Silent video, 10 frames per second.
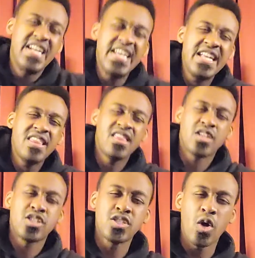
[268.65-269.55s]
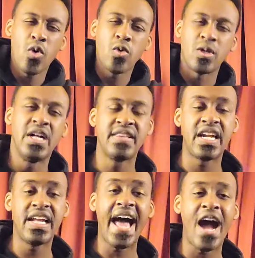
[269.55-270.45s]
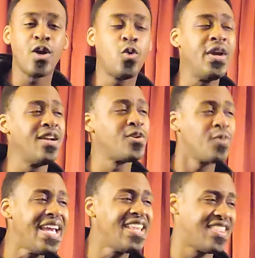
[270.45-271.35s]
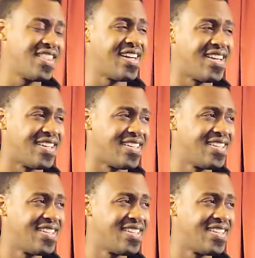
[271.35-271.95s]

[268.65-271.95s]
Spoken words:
in the soul that allowed Queen Aretha